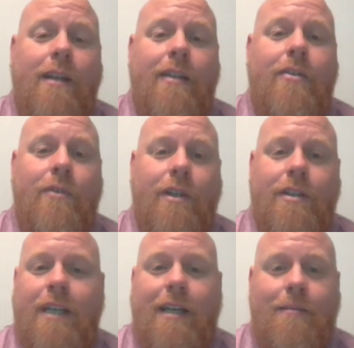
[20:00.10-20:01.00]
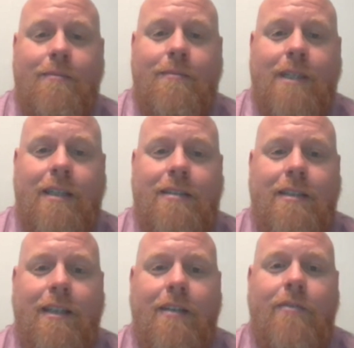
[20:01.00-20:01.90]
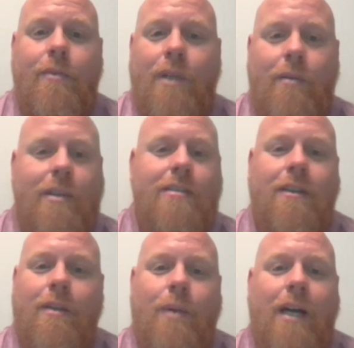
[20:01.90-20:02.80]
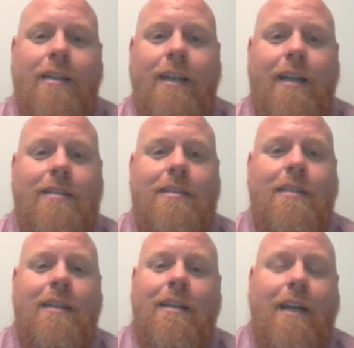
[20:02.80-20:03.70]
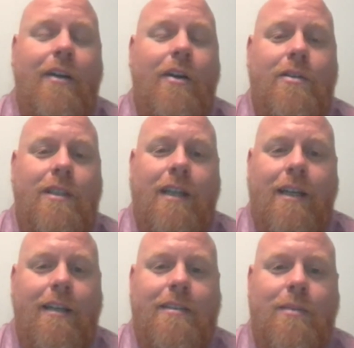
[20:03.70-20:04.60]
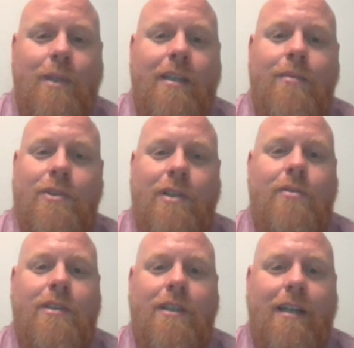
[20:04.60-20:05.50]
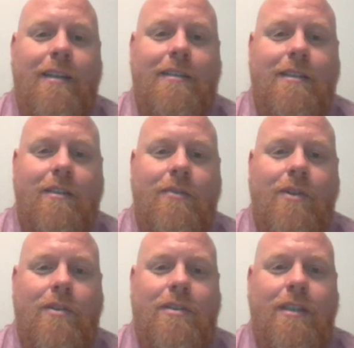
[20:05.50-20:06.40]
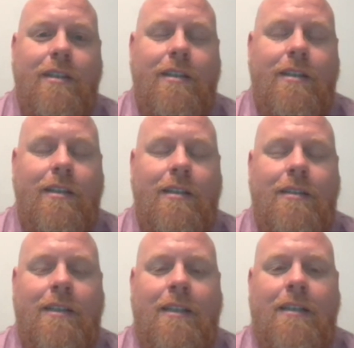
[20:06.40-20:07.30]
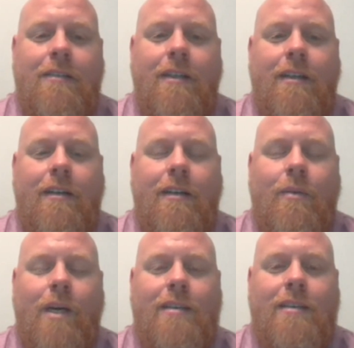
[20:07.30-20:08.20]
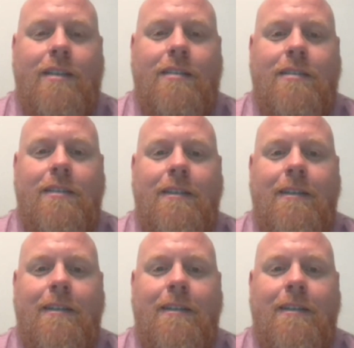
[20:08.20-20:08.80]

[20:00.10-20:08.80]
to thank you for your time today, for being with us on the podcast. I know it was enlightening to me. I'm sure it was enlightening to the folks that are going to watch this.